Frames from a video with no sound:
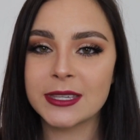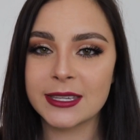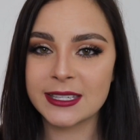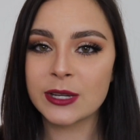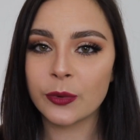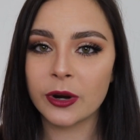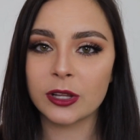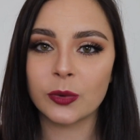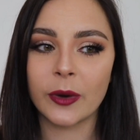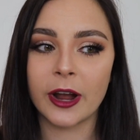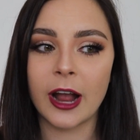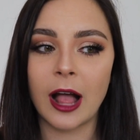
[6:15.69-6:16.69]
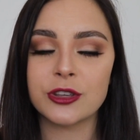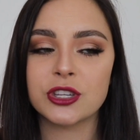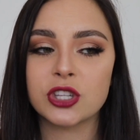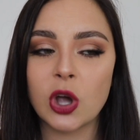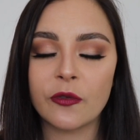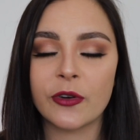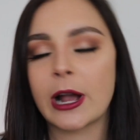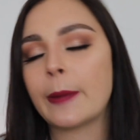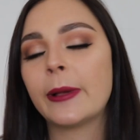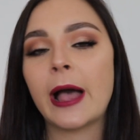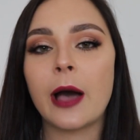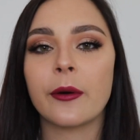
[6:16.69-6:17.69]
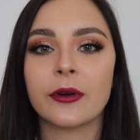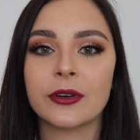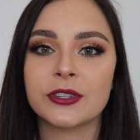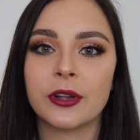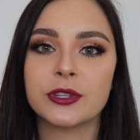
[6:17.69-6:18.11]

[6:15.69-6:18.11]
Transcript: to Disney World where I'll just go for a couple hours,